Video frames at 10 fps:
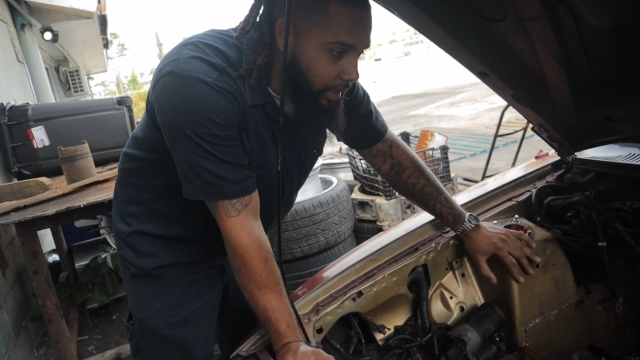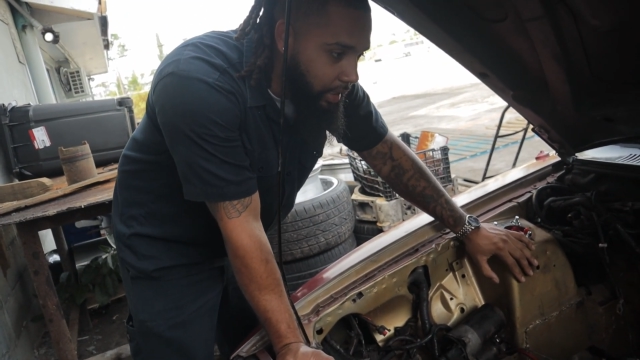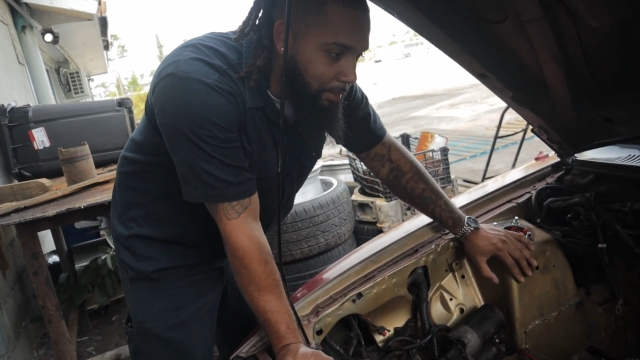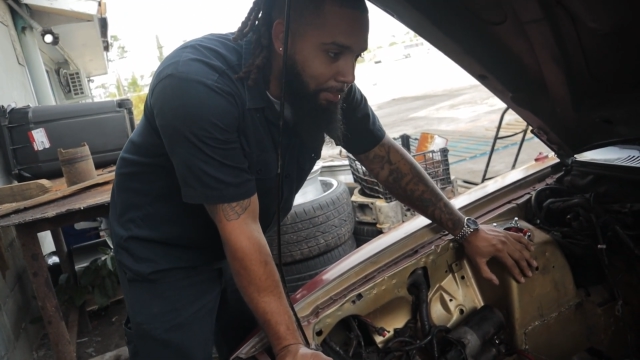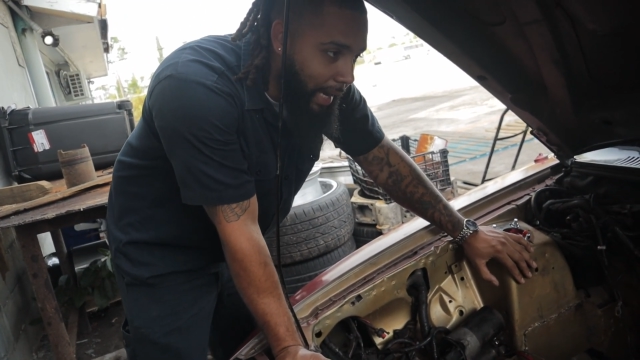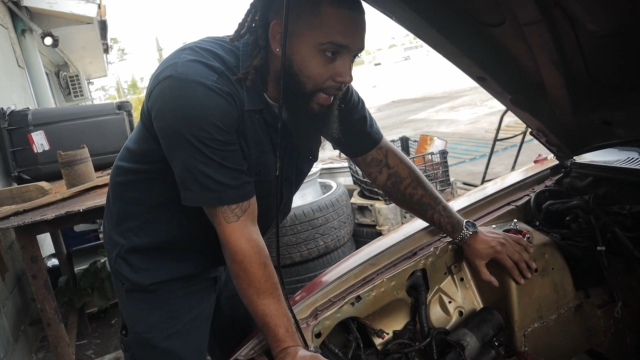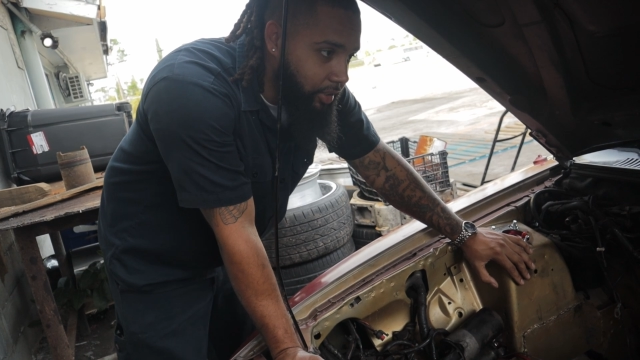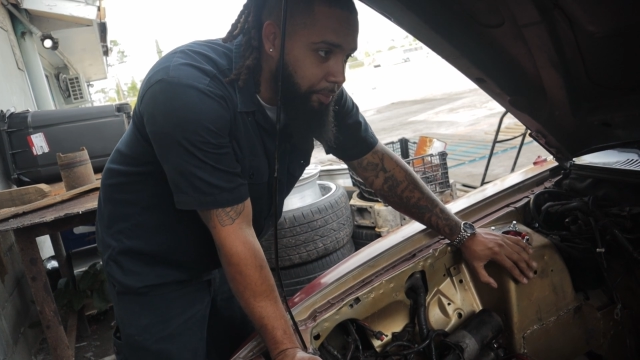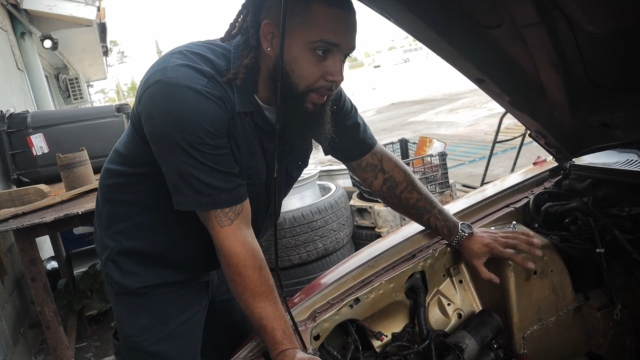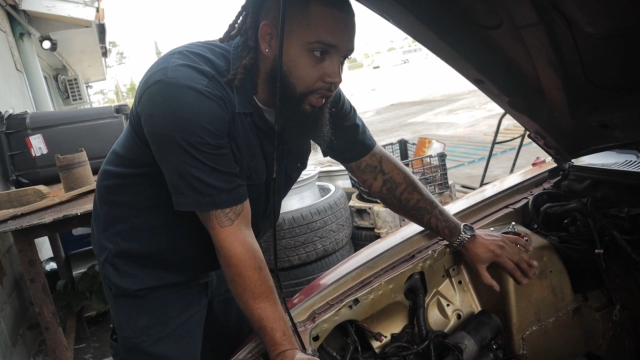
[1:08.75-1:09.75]
the
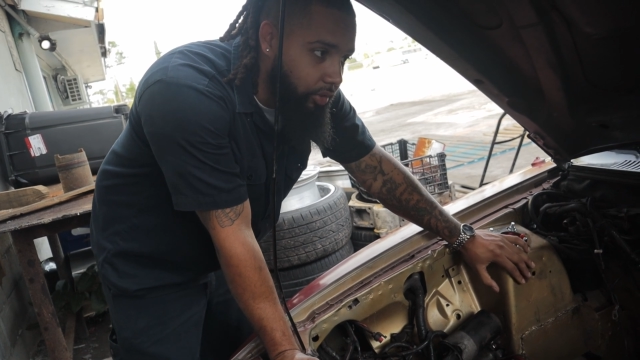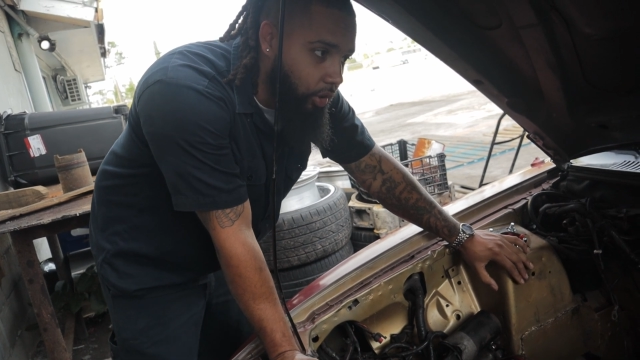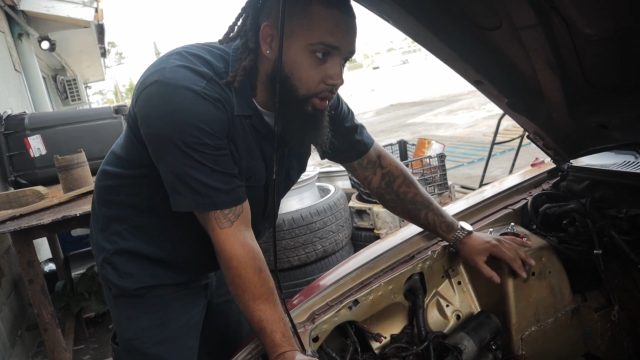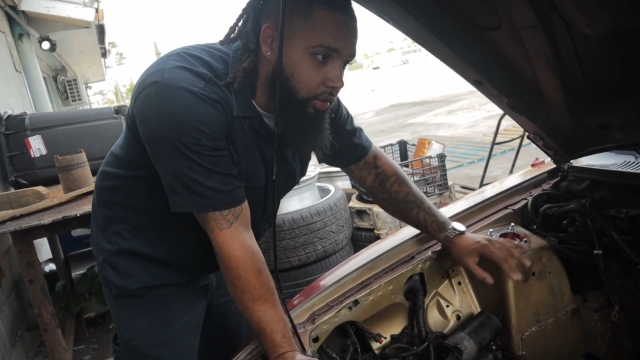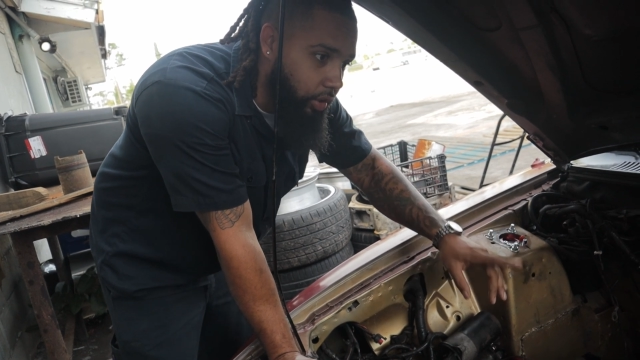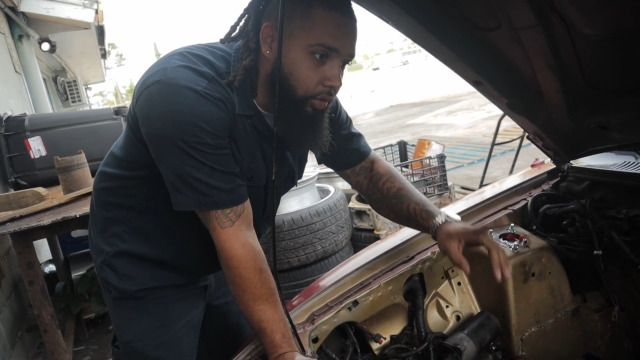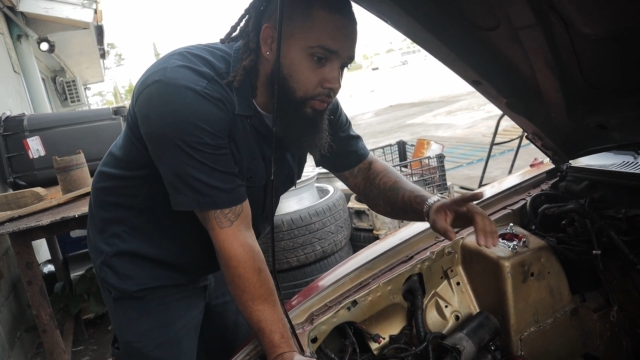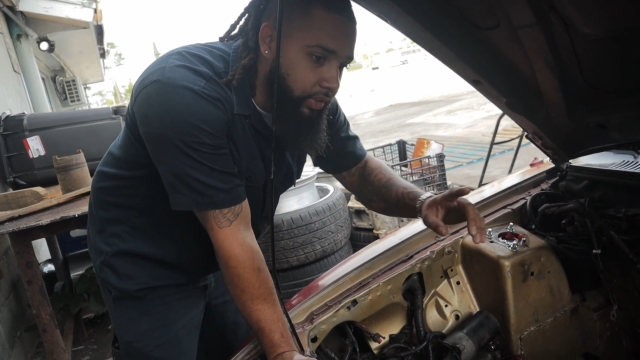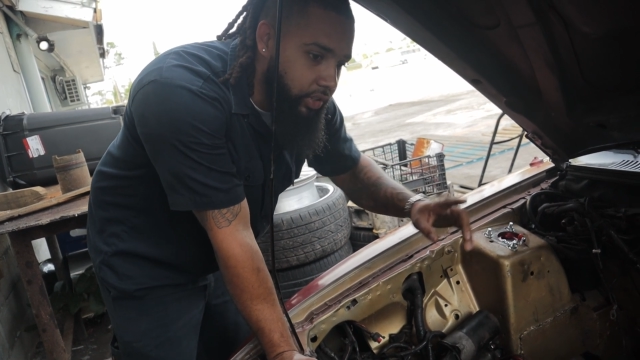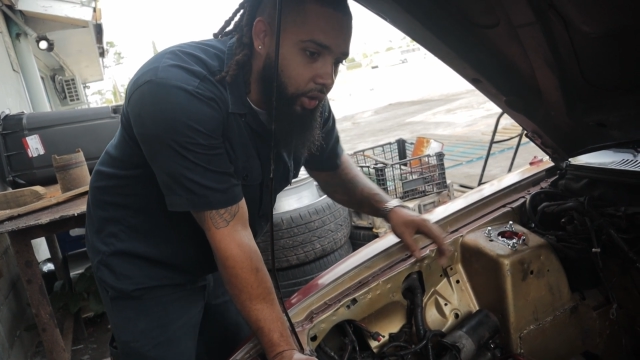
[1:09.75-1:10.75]
Max Peeding Rod
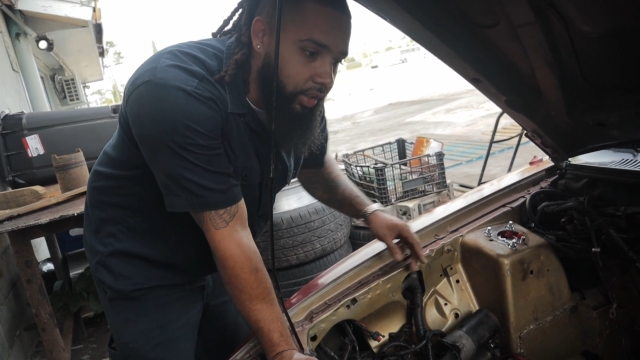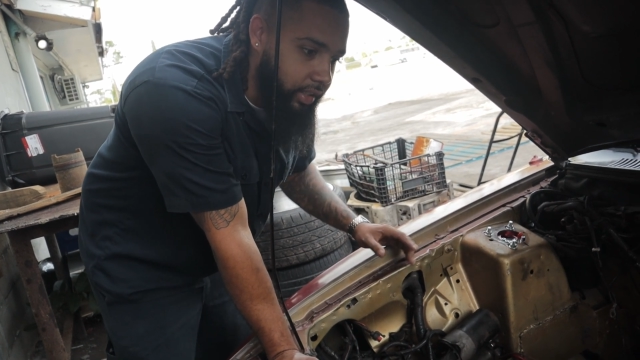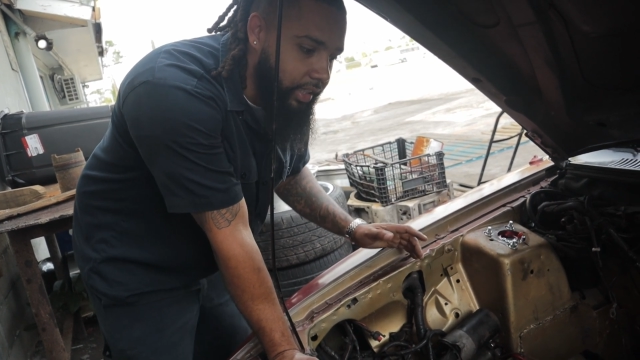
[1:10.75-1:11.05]
coilovers on